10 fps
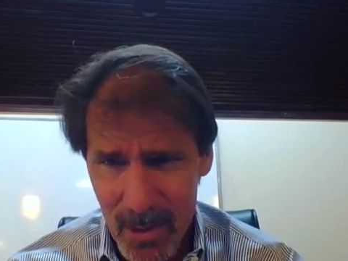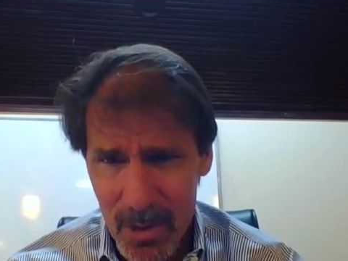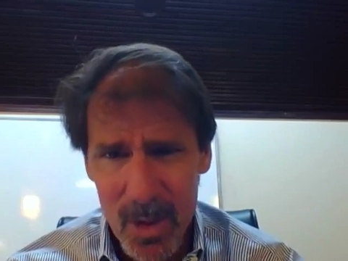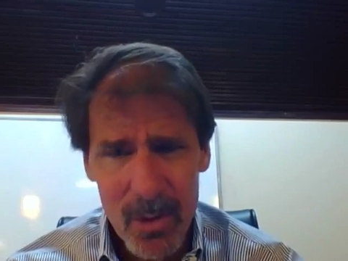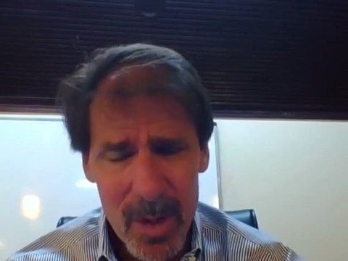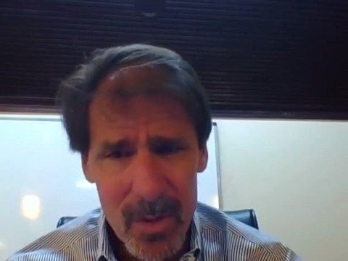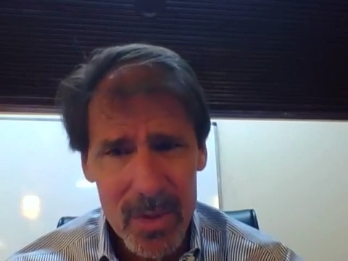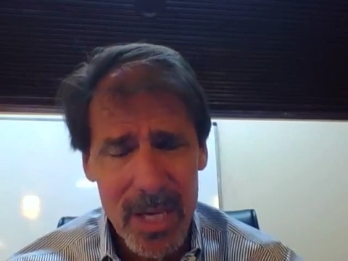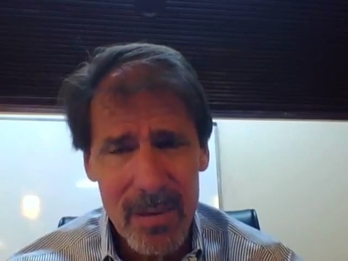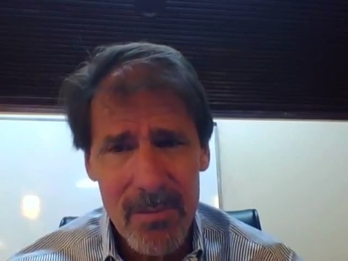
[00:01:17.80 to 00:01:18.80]
know
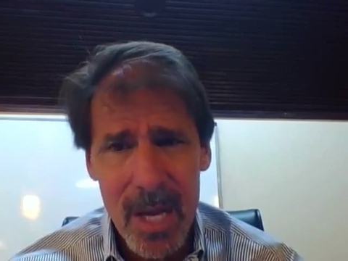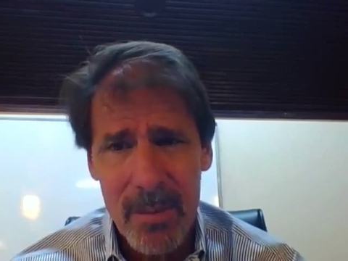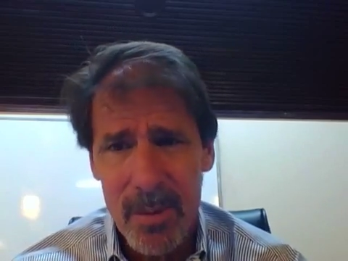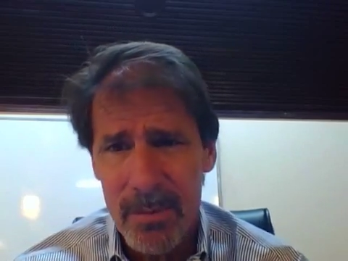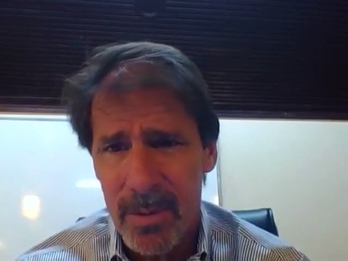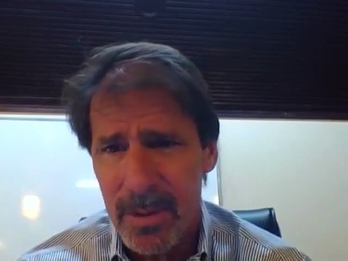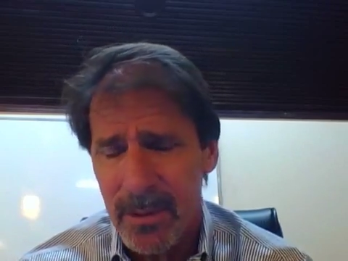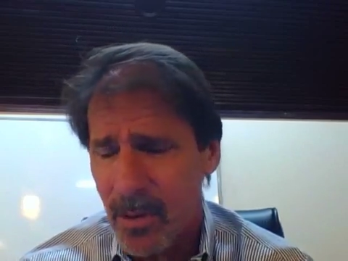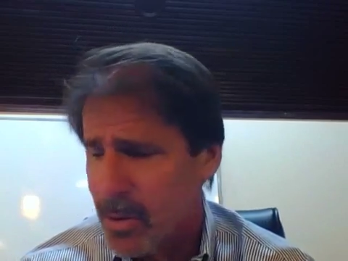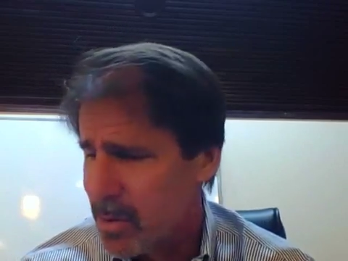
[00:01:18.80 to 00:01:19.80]
those at a minimum, but
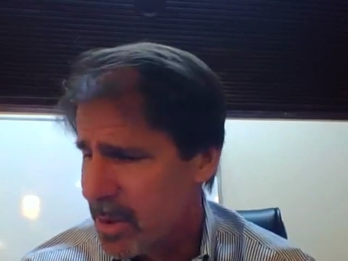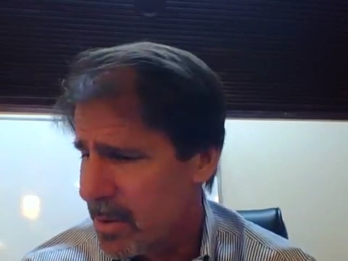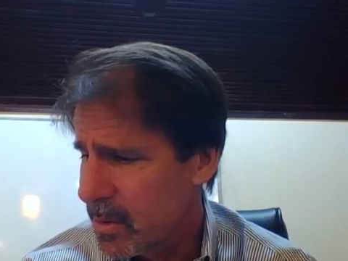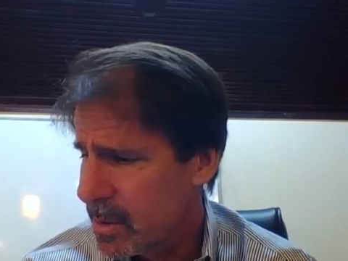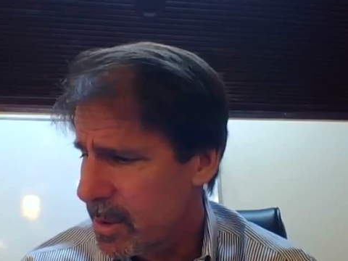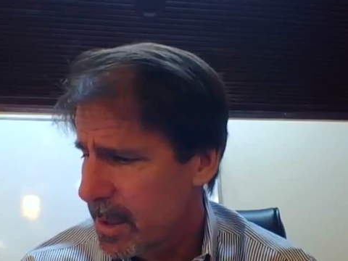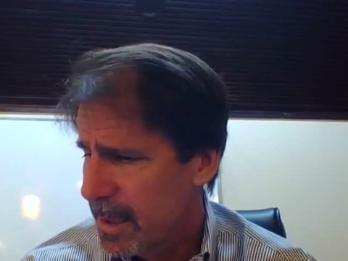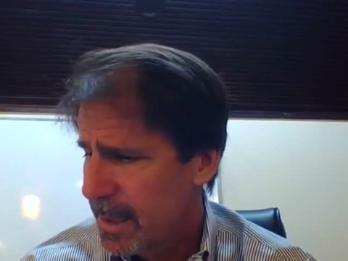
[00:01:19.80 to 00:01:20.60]
of course there's others.